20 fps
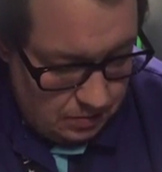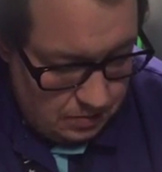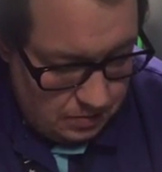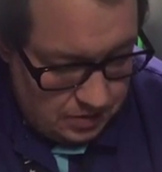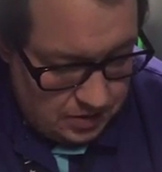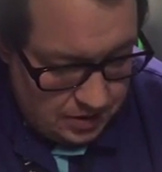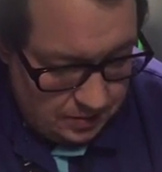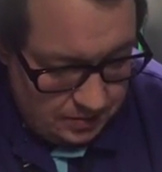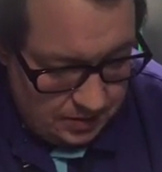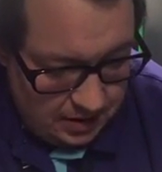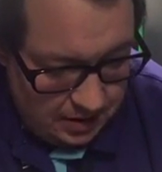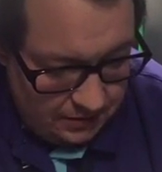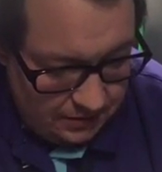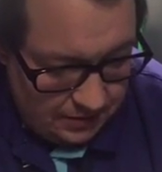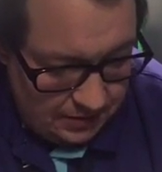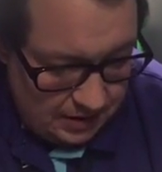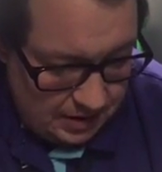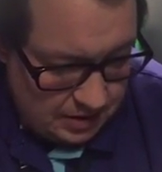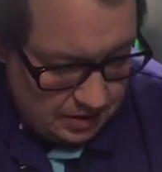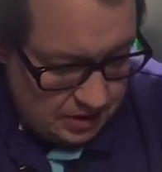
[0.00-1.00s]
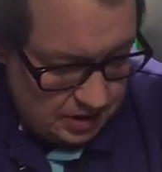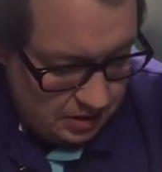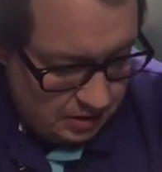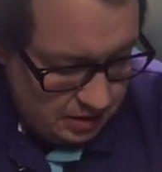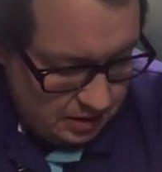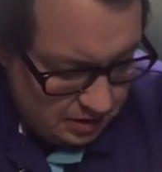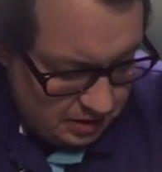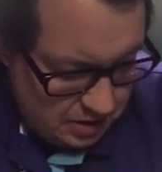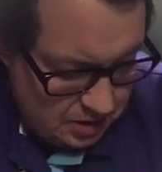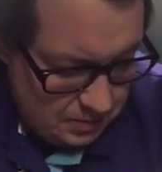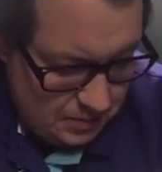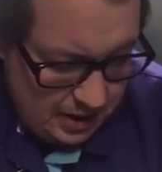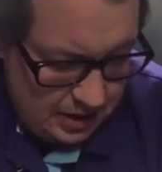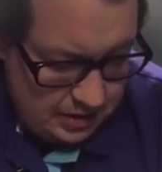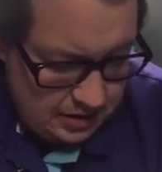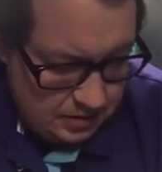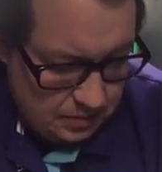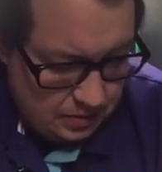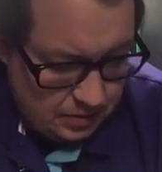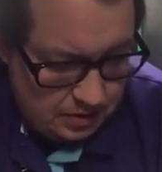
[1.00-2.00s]
some of the other things that you can
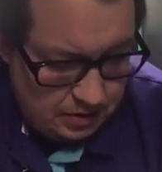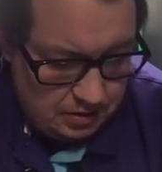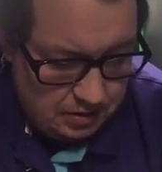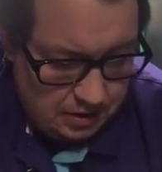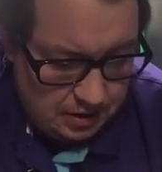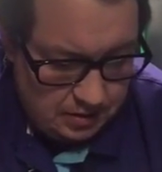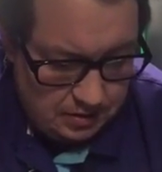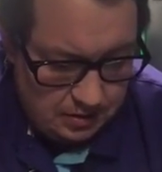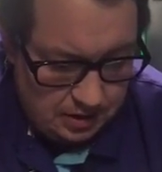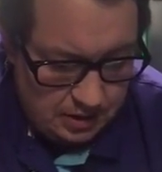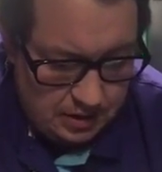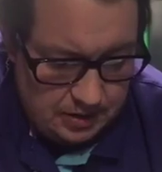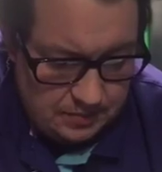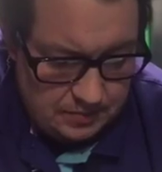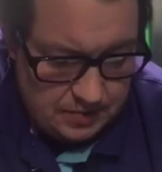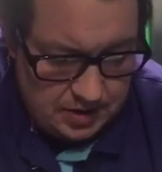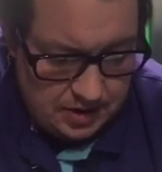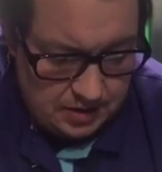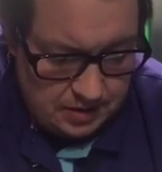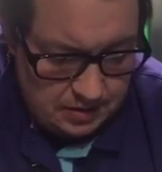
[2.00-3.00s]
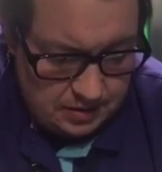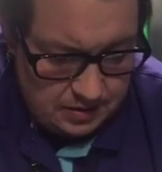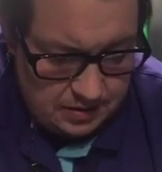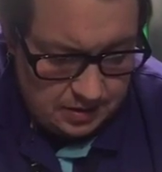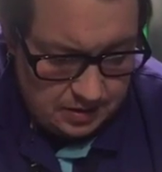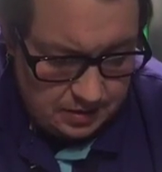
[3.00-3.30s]
expect when you come to